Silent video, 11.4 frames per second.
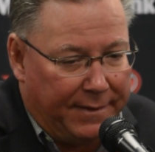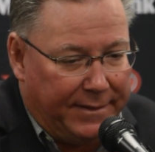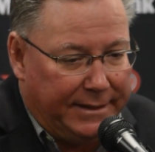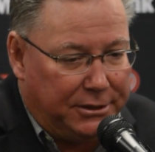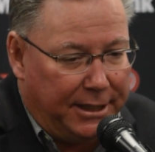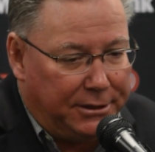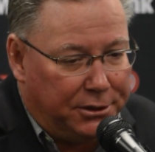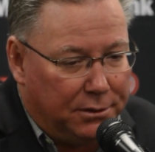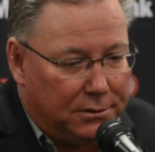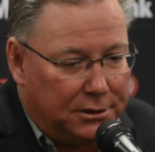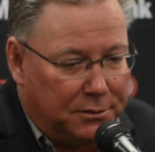think Jay
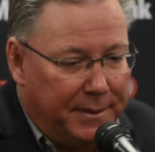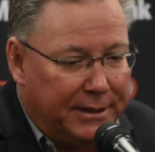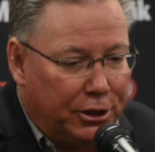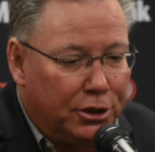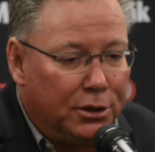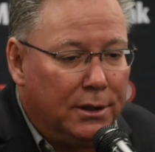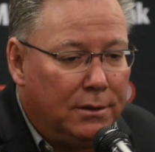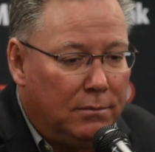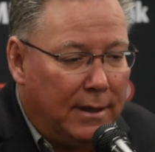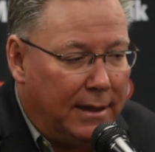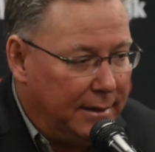Schultz has been
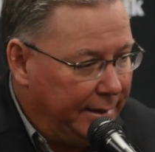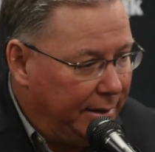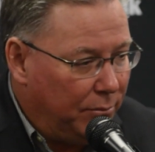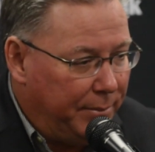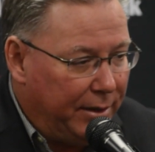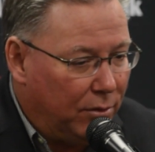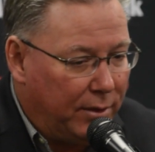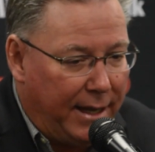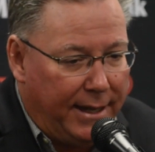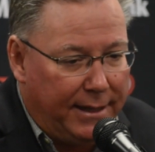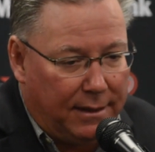good. I think he'll be
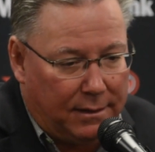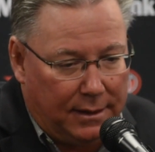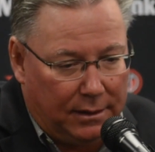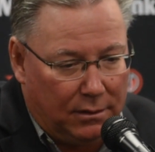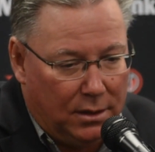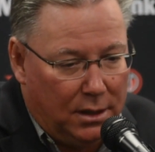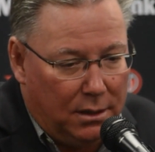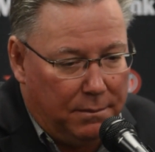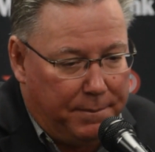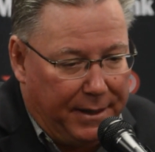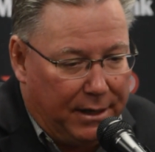okay. I think
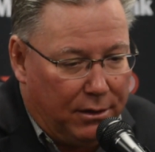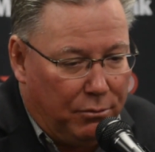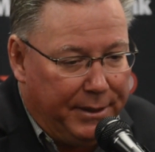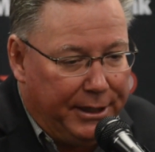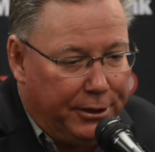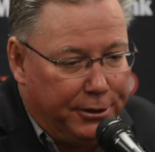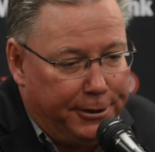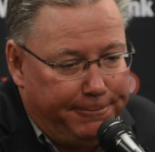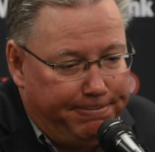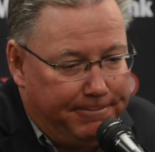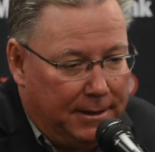Perrin will be
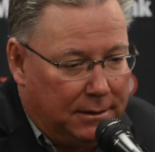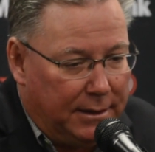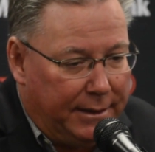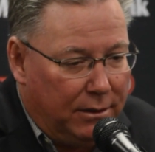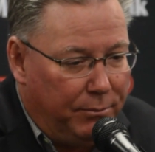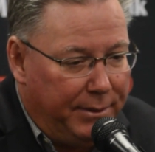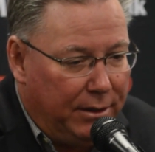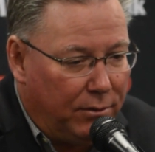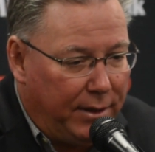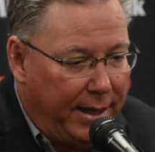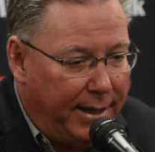good. I think he'll be
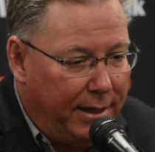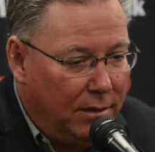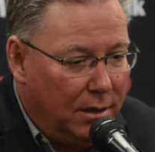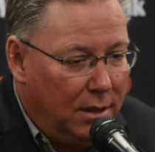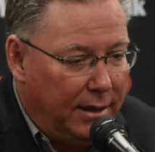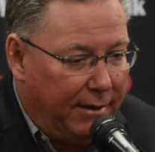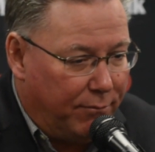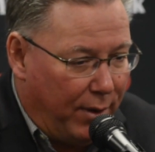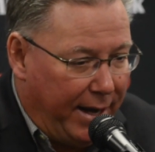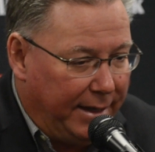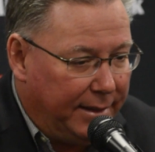okay.
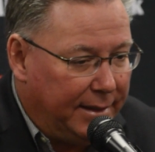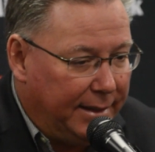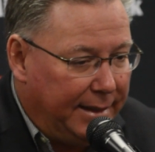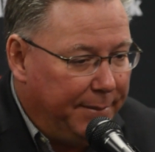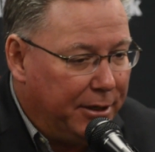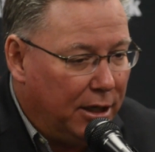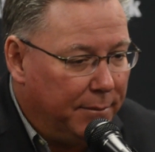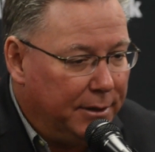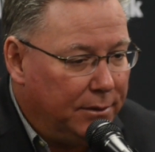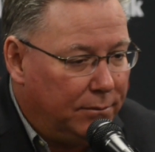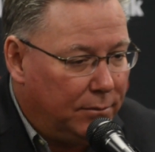If Brandon can keep
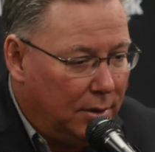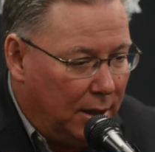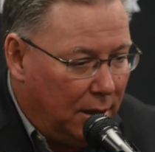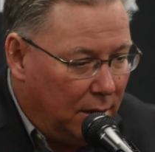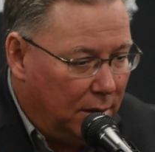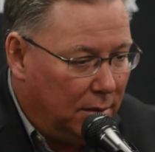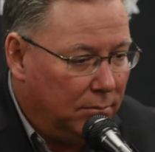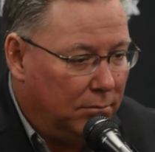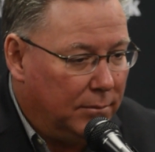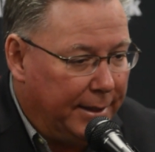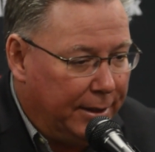coming,
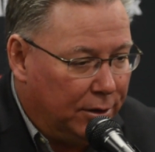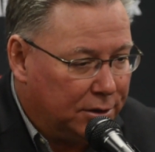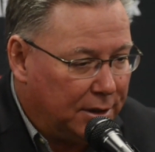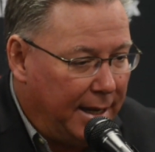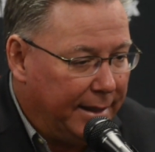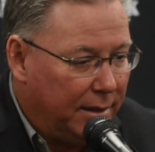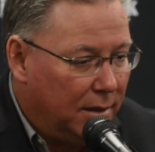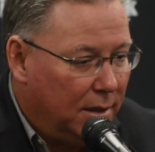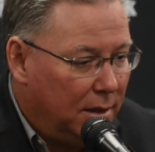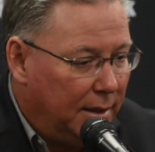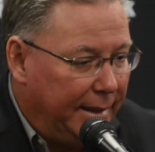it looks like
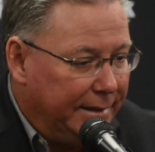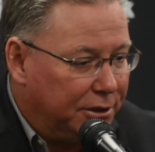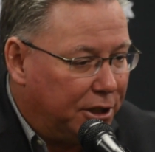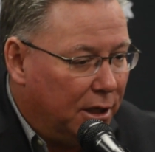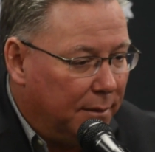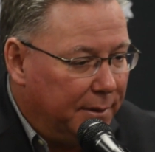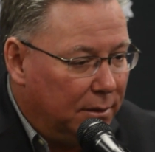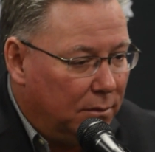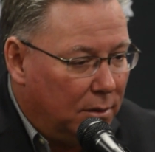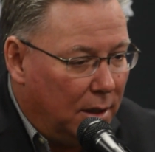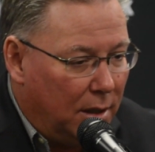he's coming.
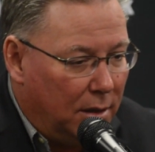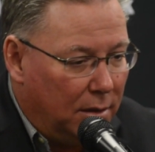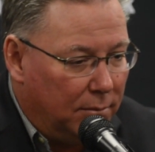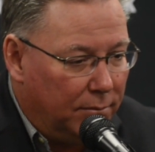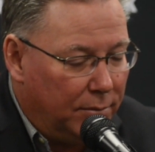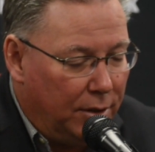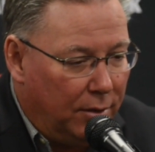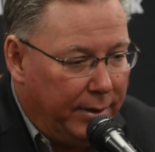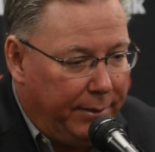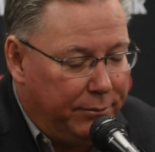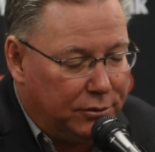You
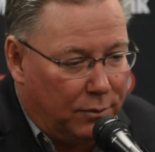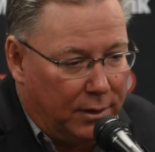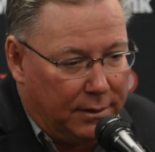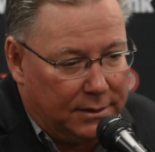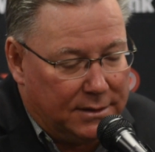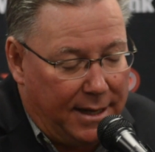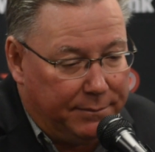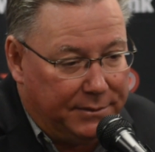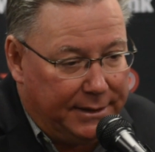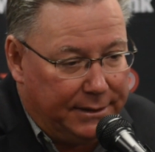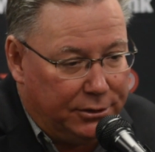know, he was one of the
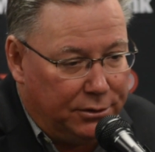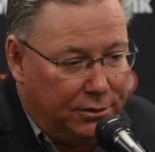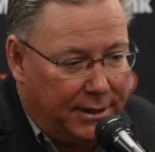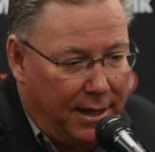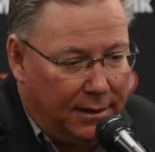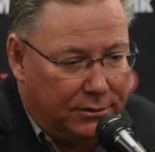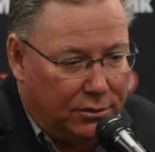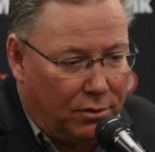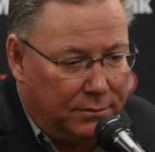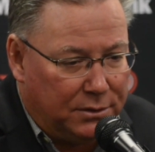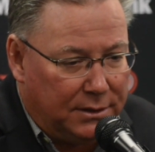top 10 junior college
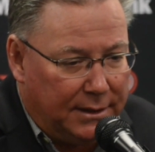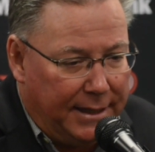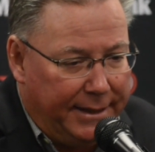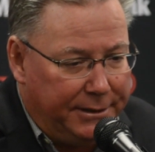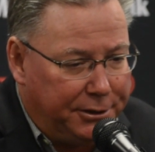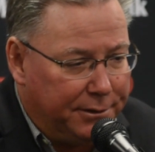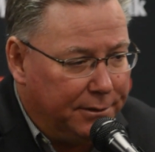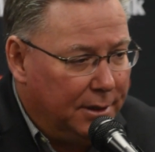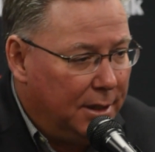arms in the nation